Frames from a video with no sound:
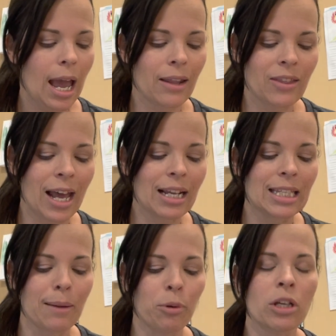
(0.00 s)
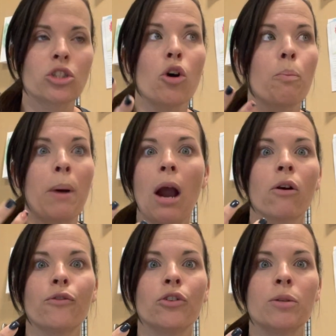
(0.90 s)
And that example is so
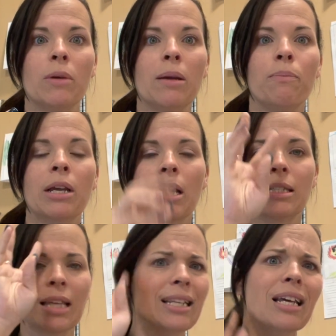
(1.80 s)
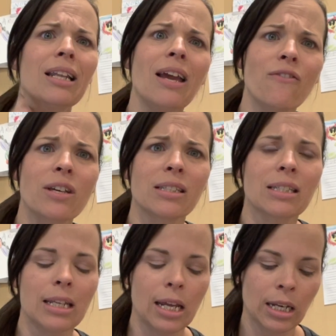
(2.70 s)
powerful to me because that's how life is,
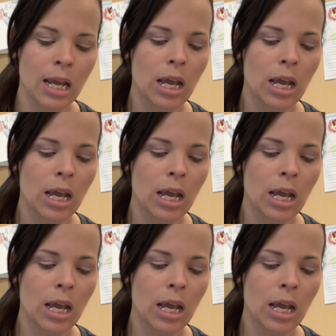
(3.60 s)
isn't it?